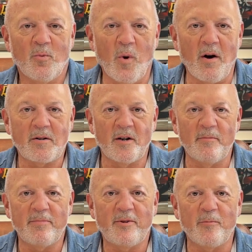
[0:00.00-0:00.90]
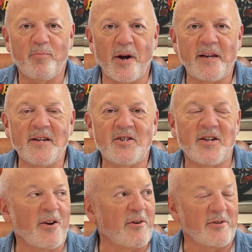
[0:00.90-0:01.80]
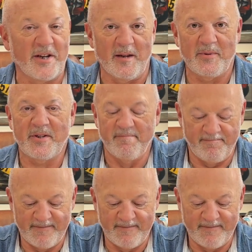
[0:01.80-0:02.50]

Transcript: Welcome to Breaking Stereotypes.